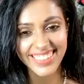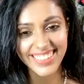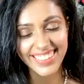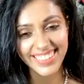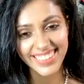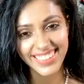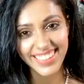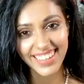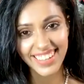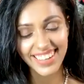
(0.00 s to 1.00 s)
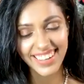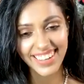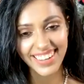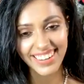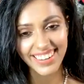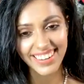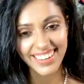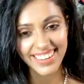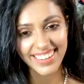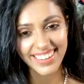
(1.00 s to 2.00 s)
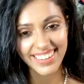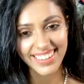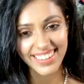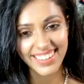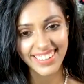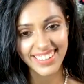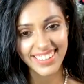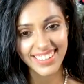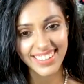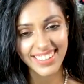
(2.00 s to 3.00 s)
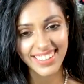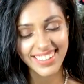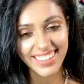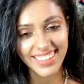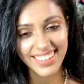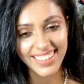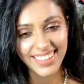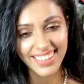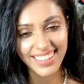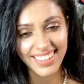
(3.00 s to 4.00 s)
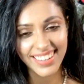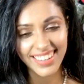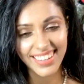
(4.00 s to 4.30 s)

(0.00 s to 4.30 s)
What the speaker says: This person isn't speaking.